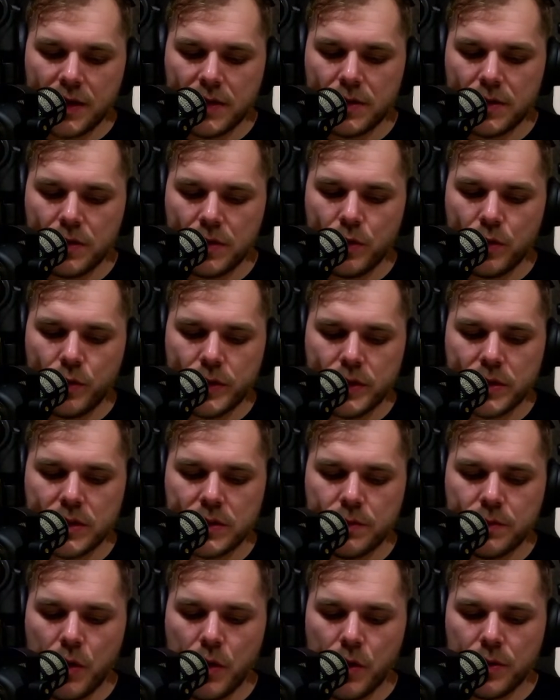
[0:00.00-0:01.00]
Louis
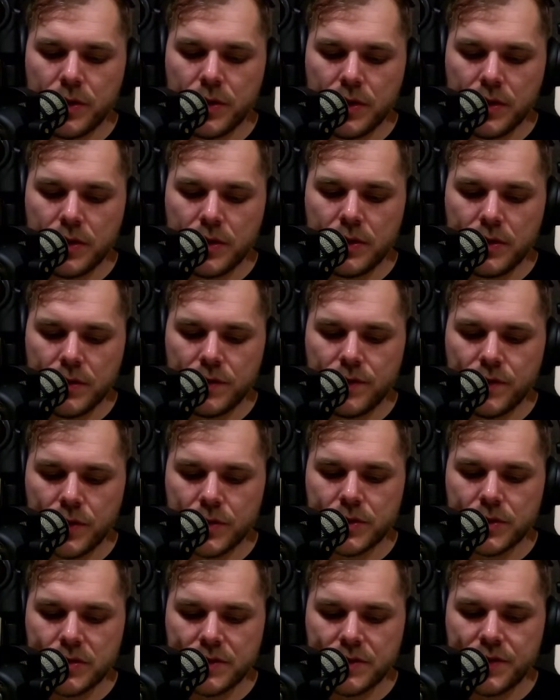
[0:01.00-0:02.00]
Smolka
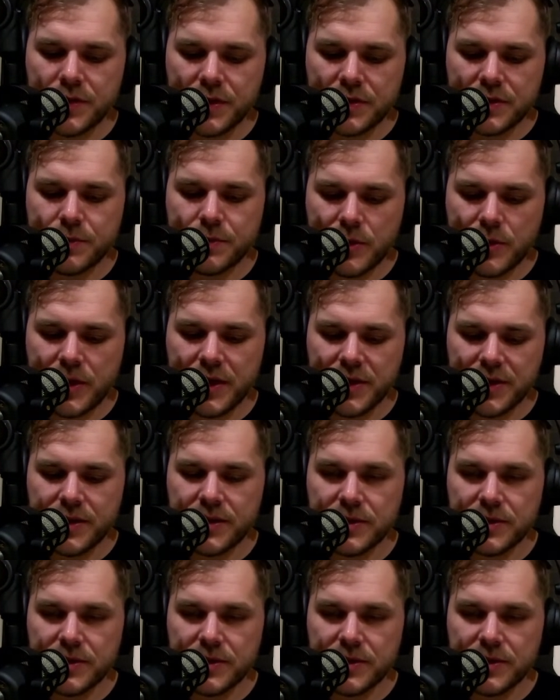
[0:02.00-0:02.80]
versus Vince Morales.